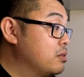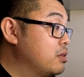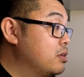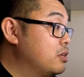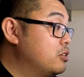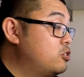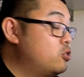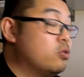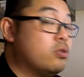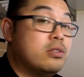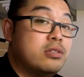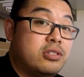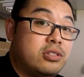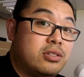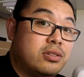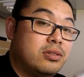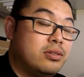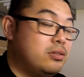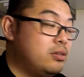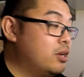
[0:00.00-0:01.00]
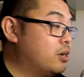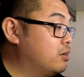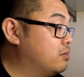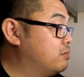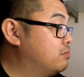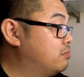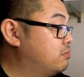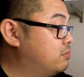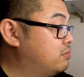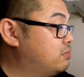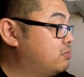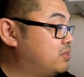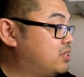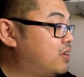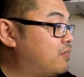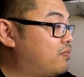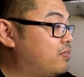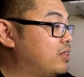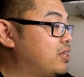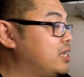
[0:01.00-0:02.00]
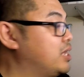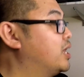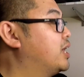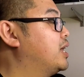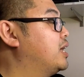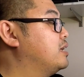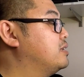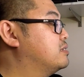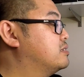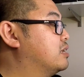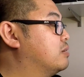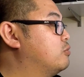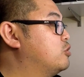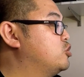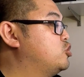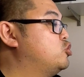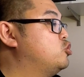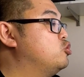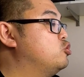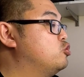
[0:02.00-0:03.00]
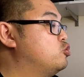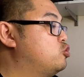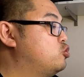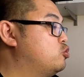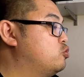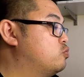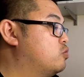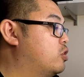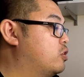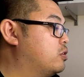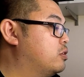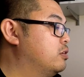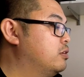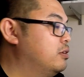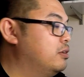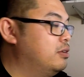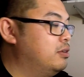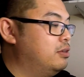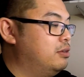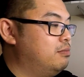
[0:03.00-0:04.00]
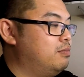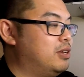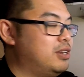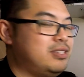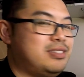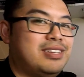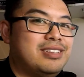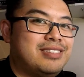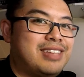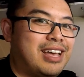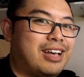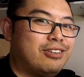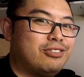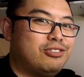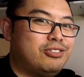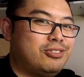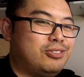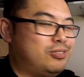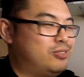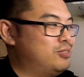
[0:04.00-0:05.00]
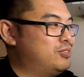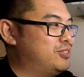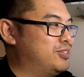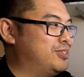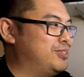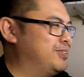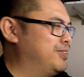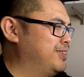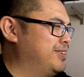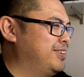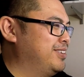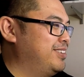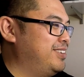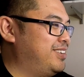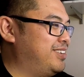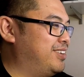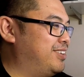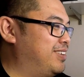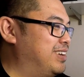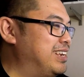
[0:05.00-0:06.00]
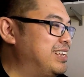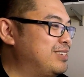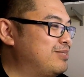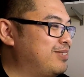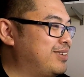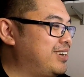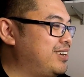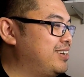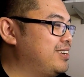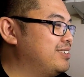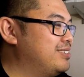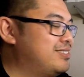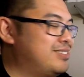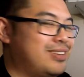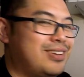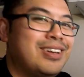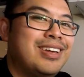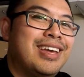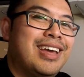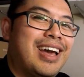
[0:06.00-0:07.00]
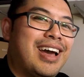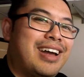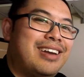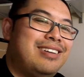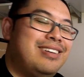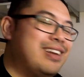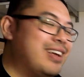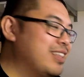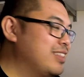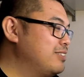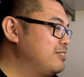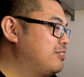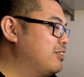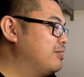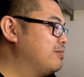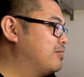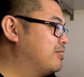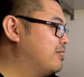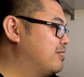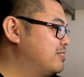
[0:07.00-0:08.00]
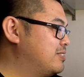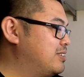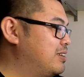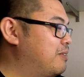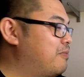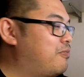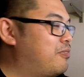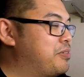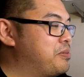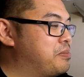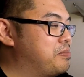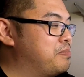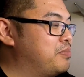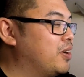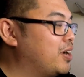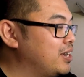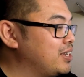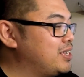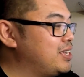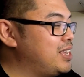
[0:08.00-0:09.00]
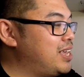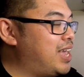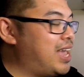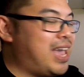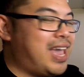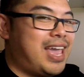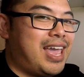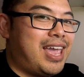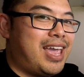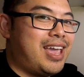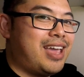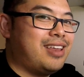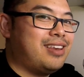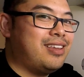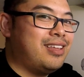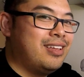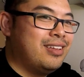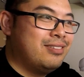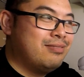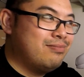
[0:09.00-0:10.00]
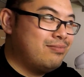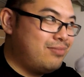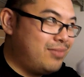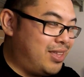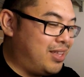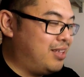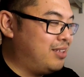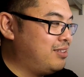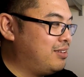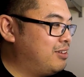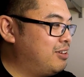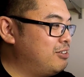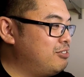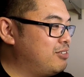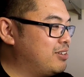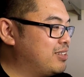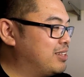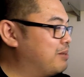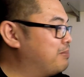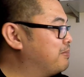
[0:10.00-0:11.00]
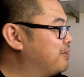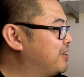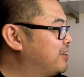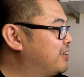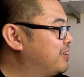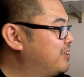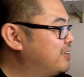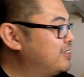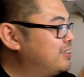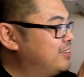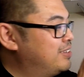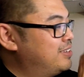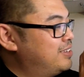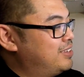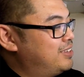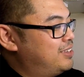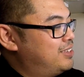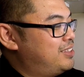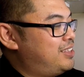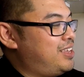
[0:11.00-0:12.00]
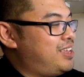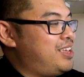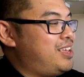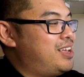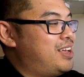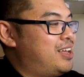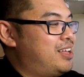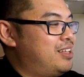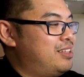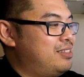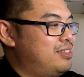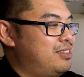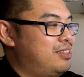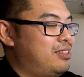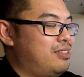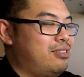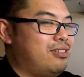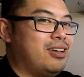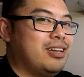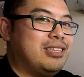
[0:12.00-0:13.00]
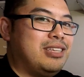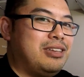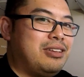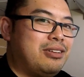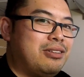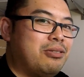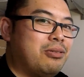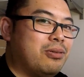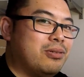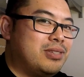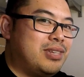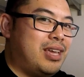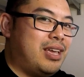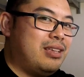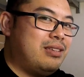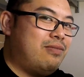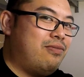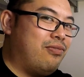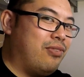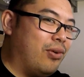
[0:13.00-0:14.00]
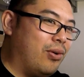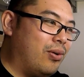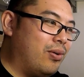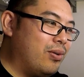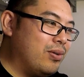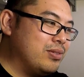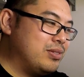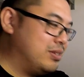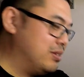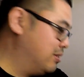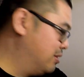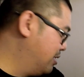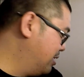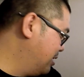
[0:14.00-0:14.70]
shorts. Yo, definitely a summer shoe to rock. But it says house shoes, so you know, it is what it is. So another dope concept from Nike and Kendrick Lamar, the Nike Cortez 4s,